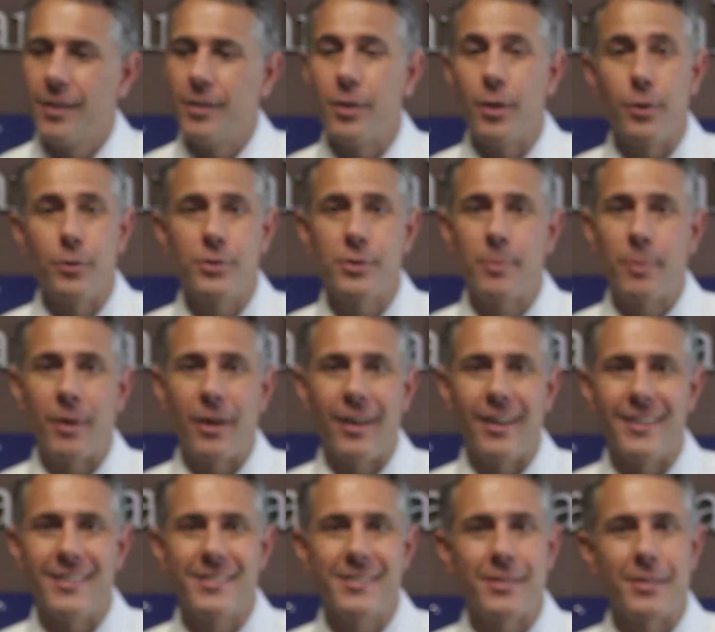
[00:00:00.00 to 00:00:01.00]
No
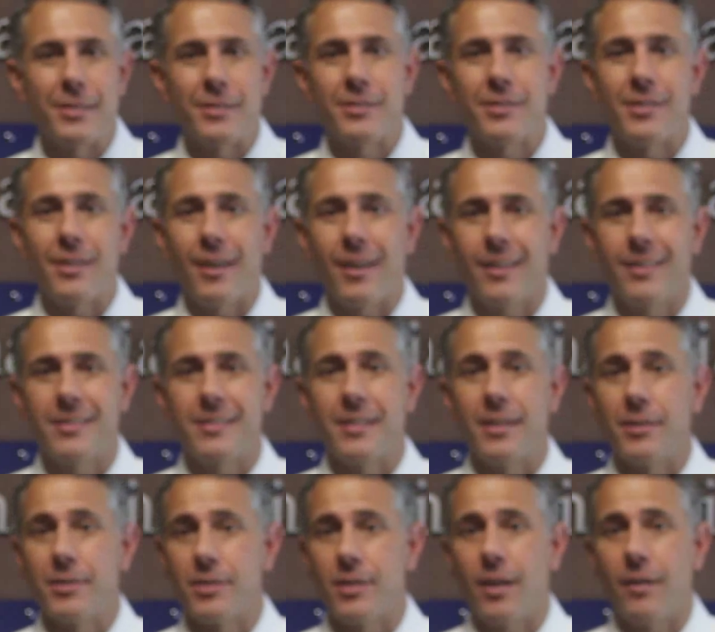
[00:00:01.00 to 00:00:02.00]
surprise, the stock
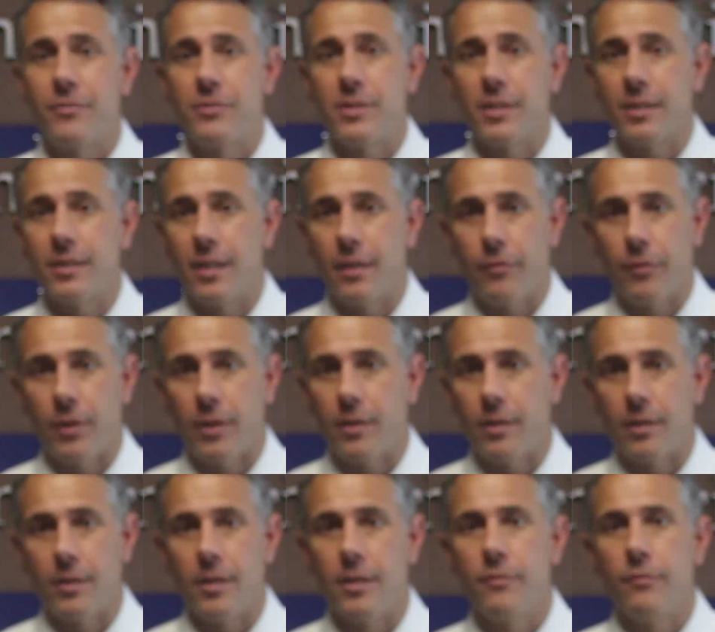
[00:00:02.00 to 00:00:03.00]
sells off
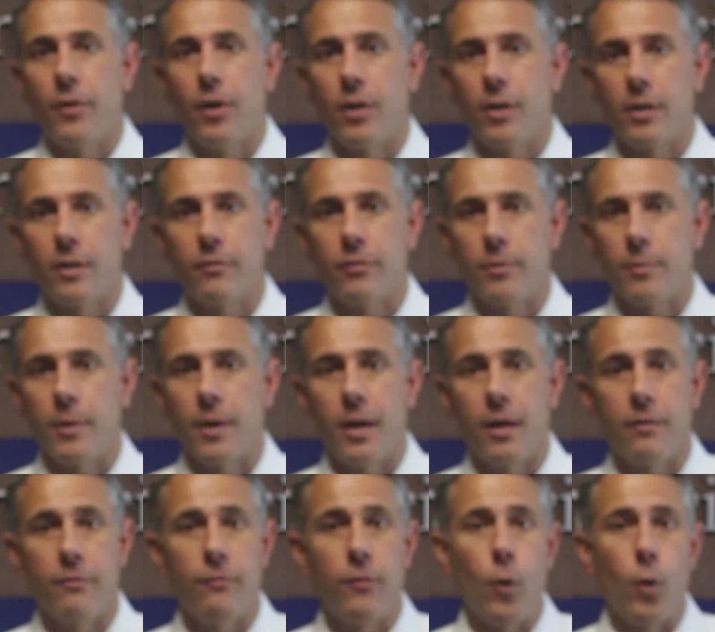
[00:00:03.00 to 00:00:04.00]
significantly, falling from
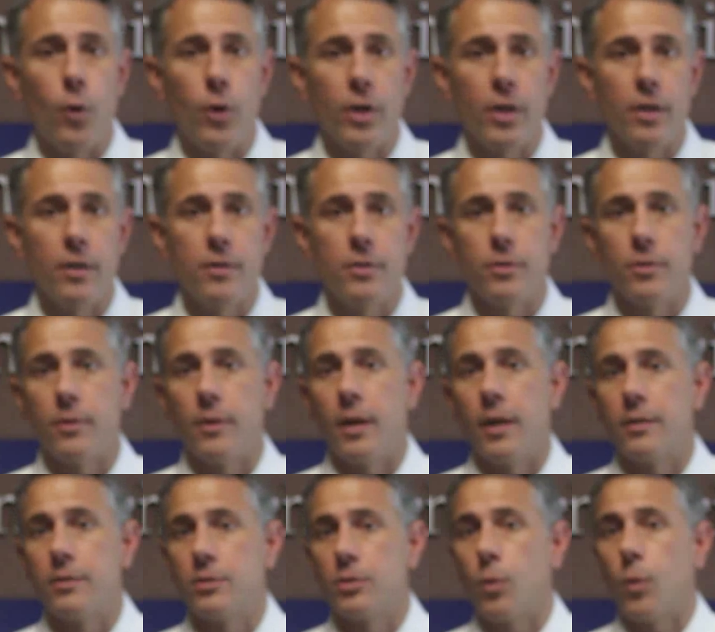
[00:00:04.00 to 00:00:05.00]
around 40 to
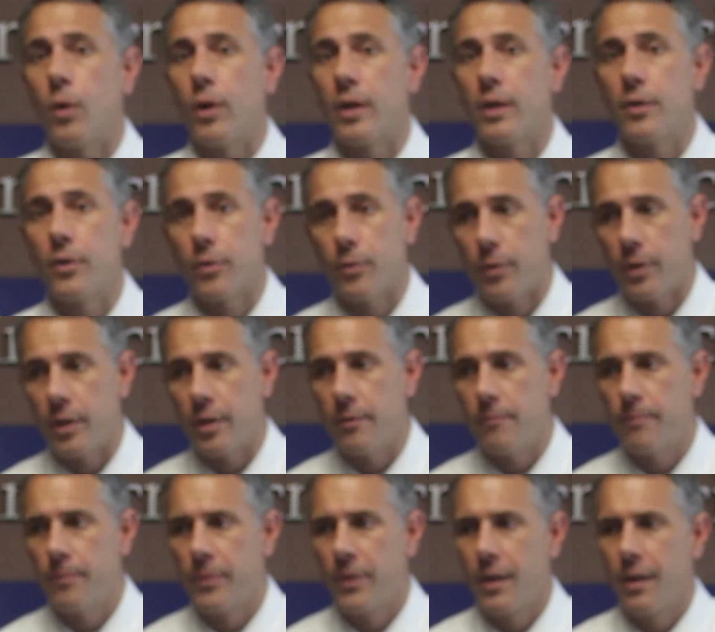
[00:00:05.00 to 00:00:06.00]
around 23.
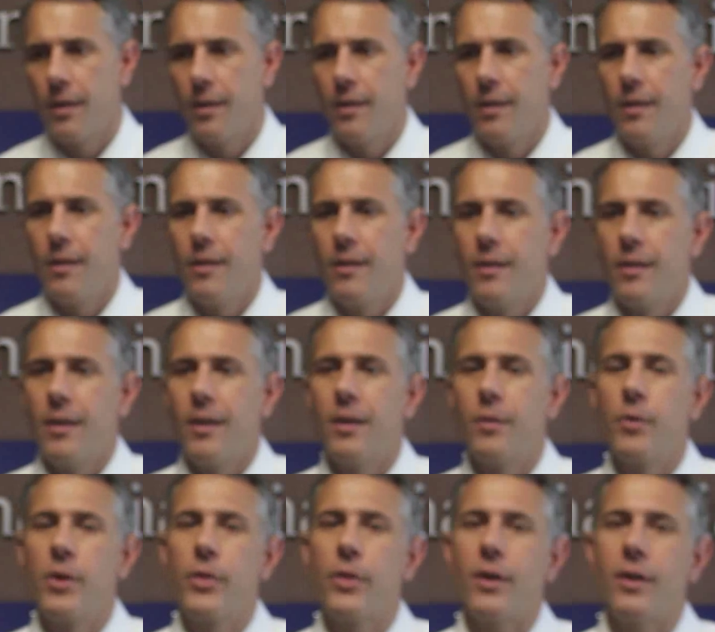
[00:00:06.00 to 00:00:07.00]

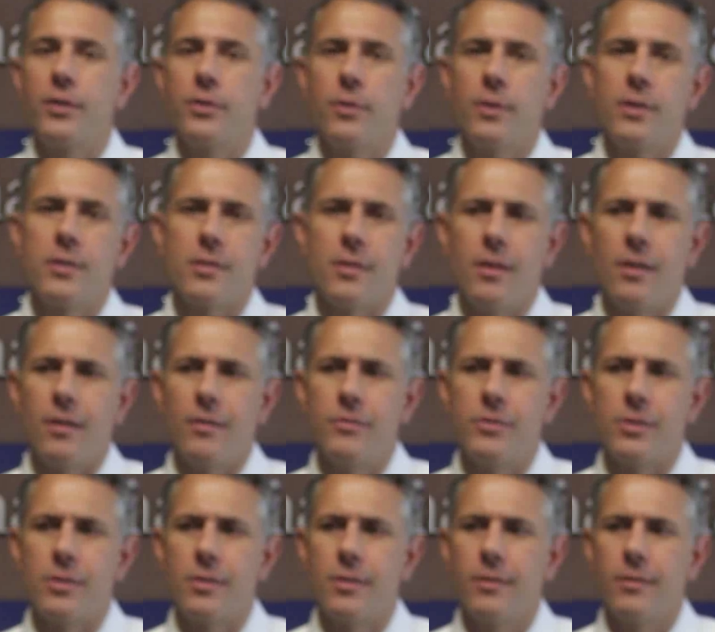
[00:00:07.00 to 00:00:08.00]
And we thought to
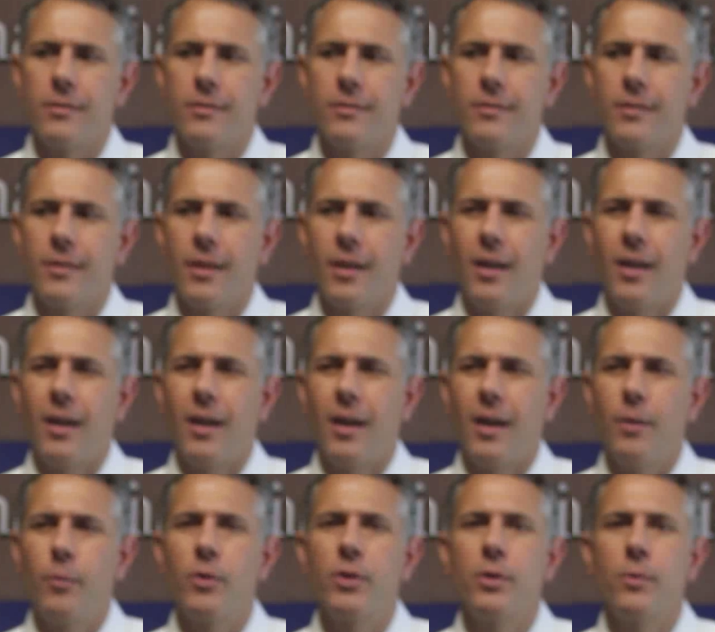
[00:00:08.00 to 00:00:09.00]
ourselves,
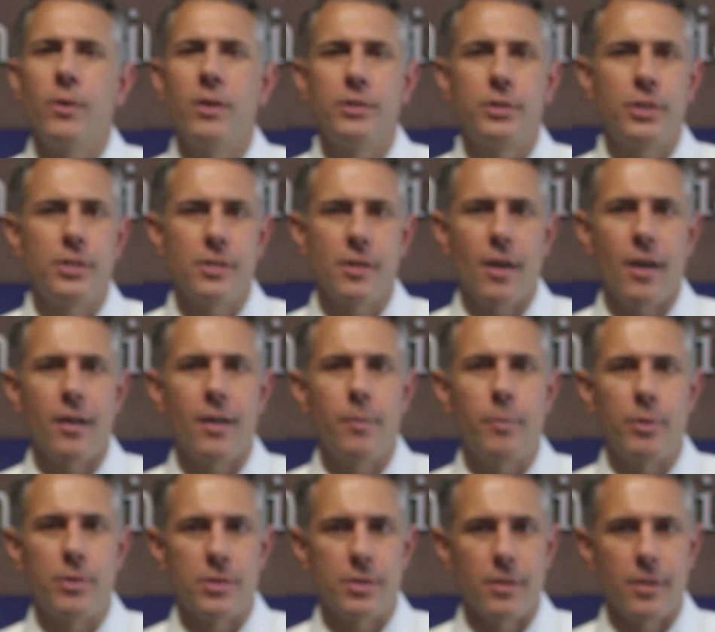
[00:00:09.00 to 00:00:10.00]
I wonder what she's got
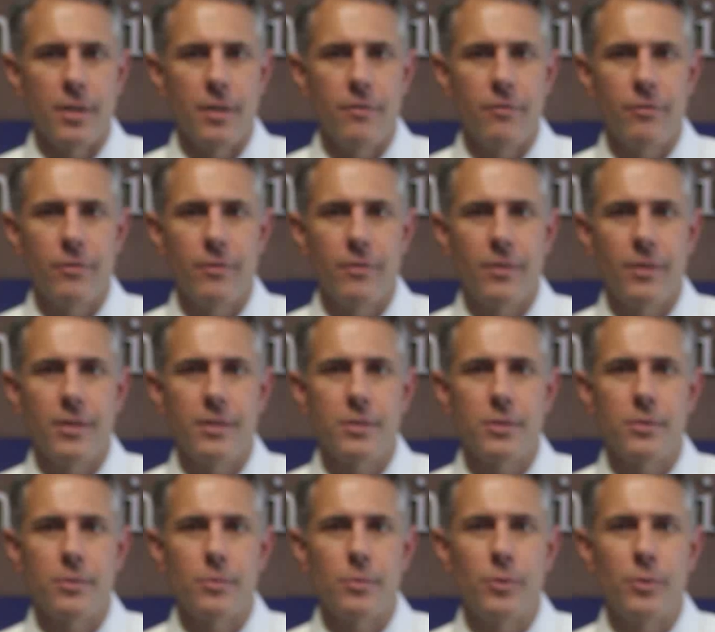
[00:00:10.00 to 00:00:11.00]
up her sleeve.
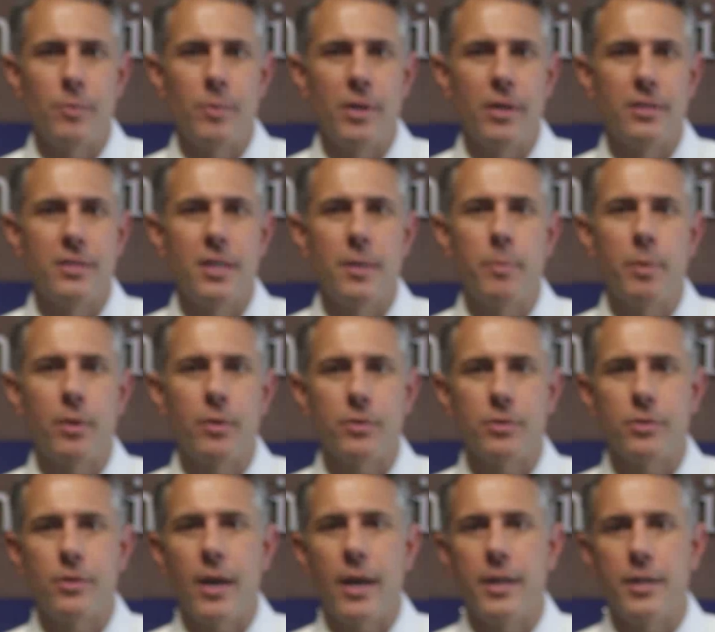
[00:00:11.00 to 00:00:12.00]
This would be a typical
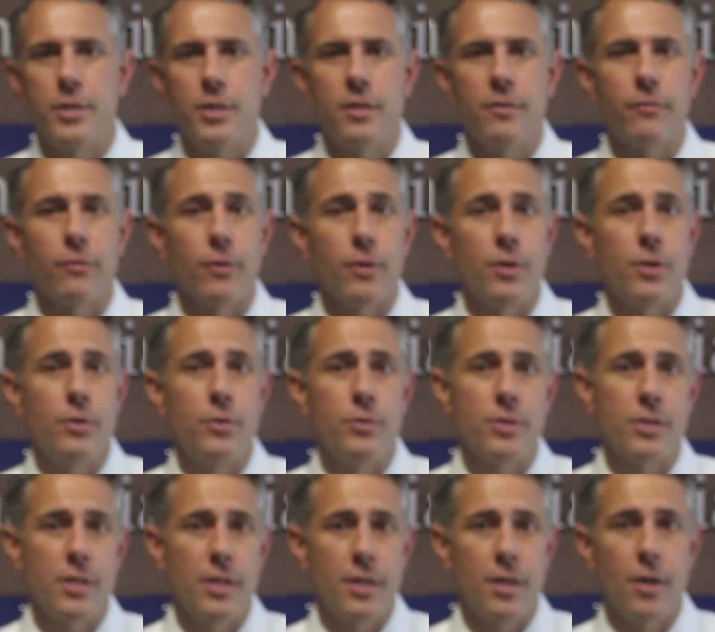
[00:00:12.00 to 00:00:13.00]
strategy for a new
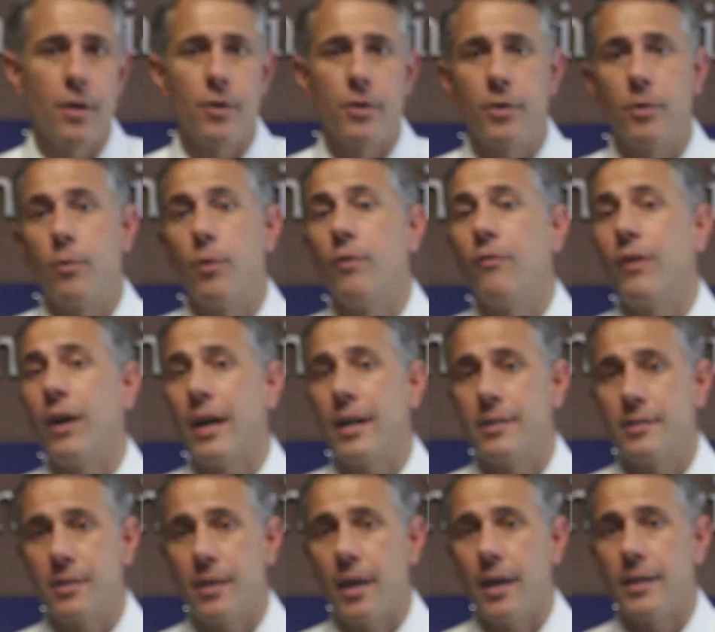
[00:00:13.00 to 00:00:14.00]
CEO to
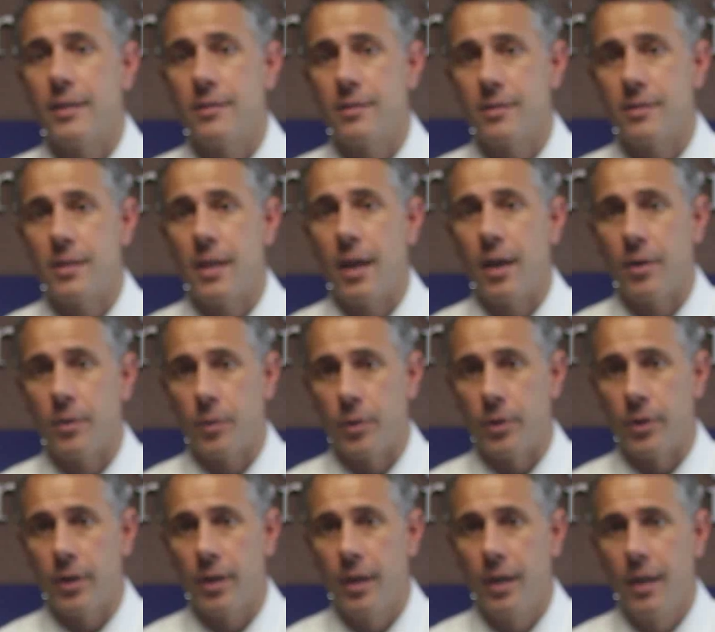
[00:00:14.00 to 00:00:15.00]
revise guidance
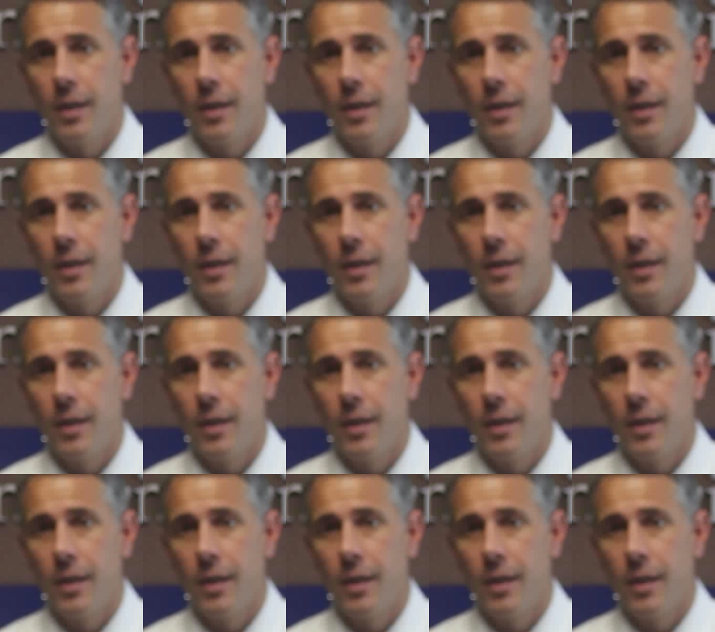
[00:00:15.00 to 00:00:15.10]
downward